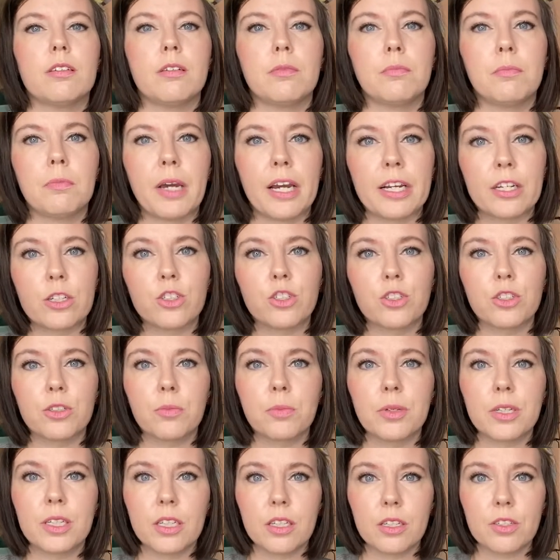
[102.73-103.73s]
actually
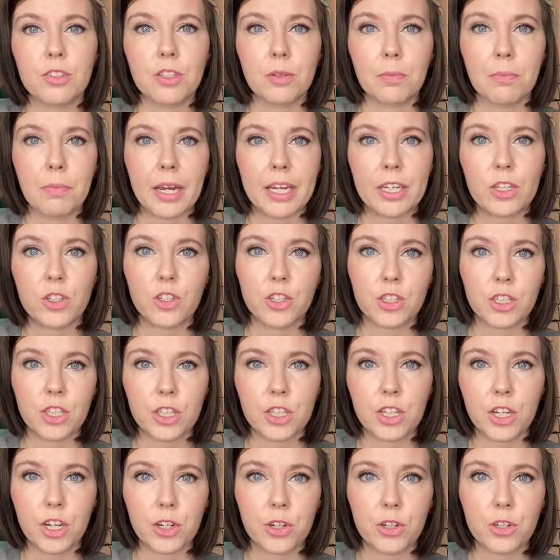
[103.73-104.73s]
begin to make cookie
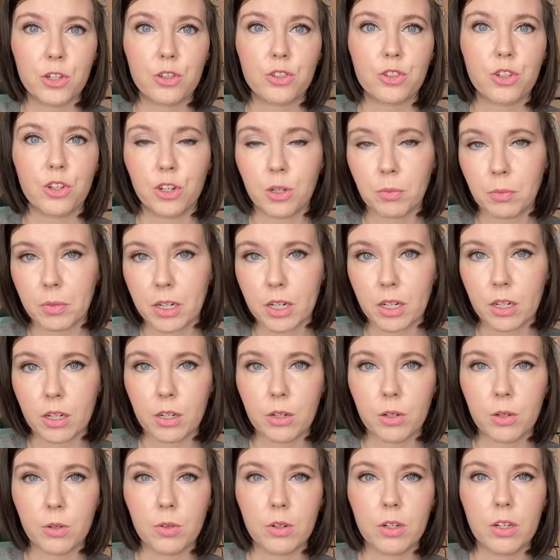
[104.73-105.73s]
cutters on my
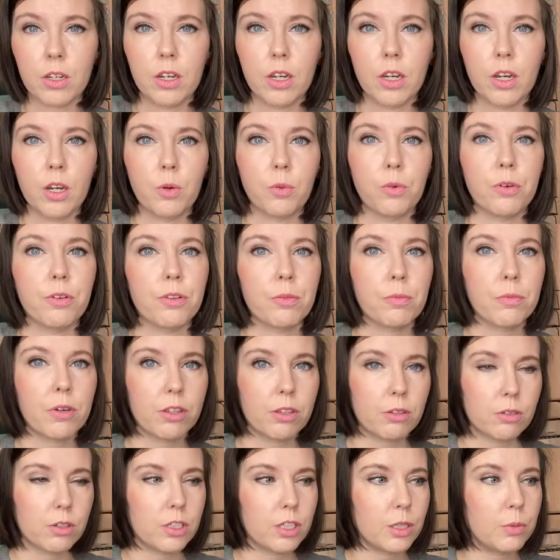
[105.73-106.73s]
own with my
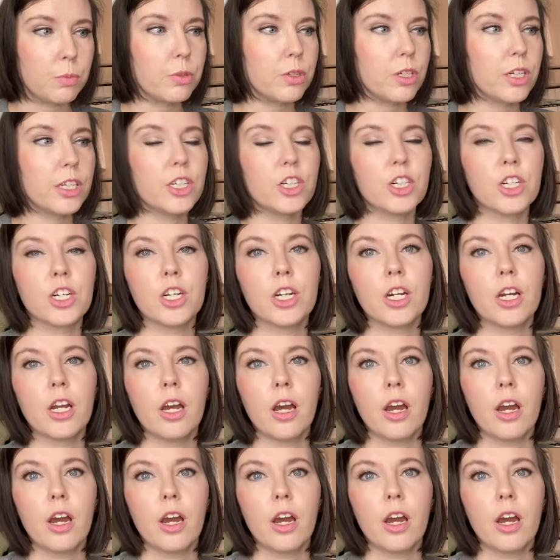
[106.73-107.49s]
three D printer,